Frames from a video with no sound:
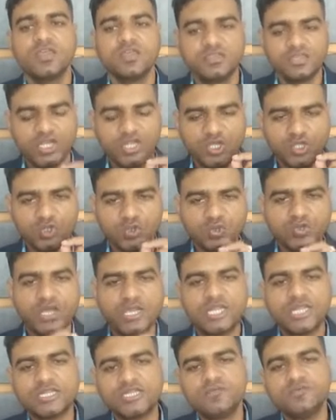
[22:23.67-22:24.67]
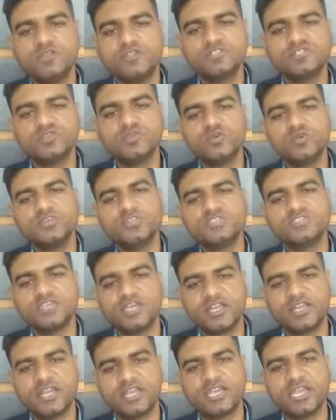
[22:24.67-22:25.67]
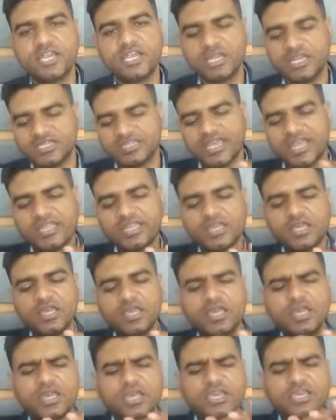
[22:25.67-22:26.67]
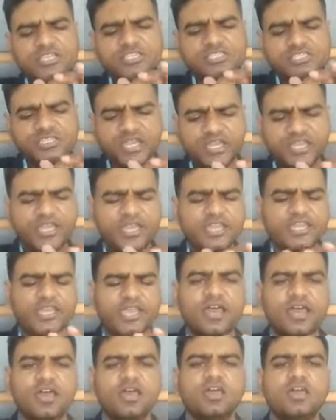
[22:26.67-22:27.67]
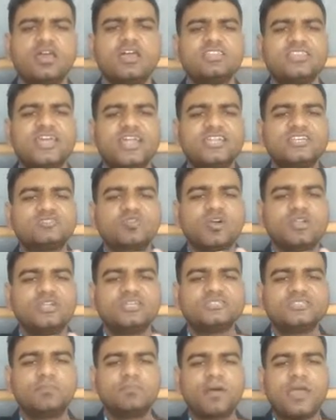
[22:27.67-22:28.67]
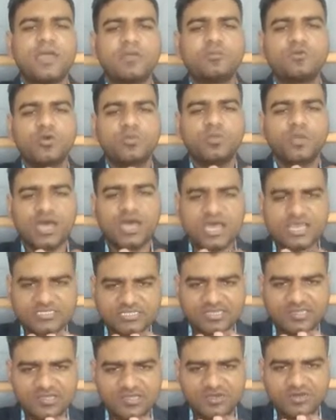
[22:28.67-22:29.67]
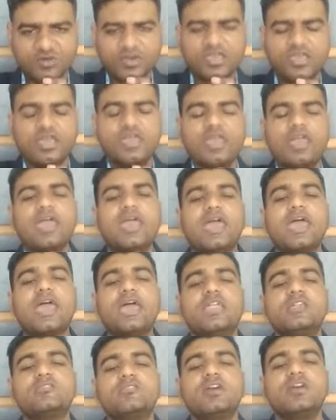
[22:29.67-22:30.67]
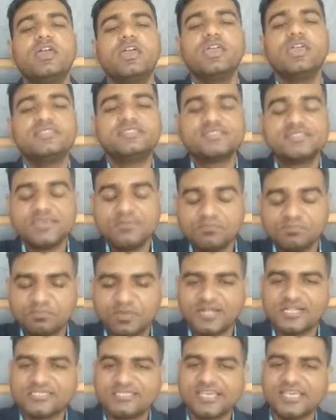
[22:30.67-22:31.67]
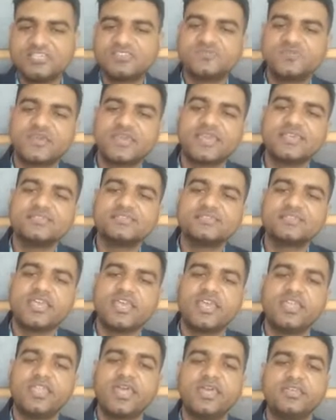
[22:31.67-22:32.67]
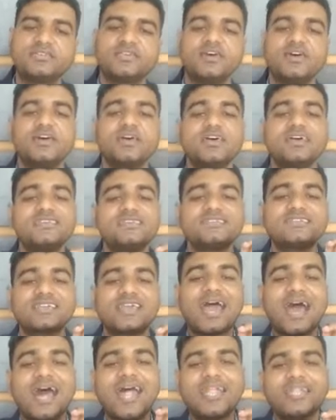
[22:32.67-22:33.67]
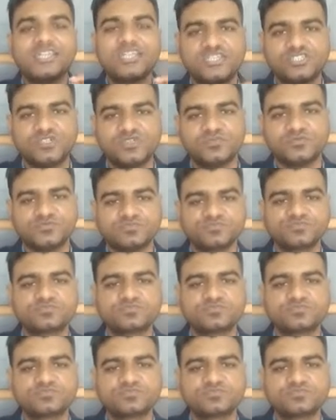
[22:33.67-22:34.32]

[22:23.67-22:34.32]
The new connective tissue is generated in that injured area, that is called as a fibroblast. Okay, and in simple sense we can say it as a scar tissue.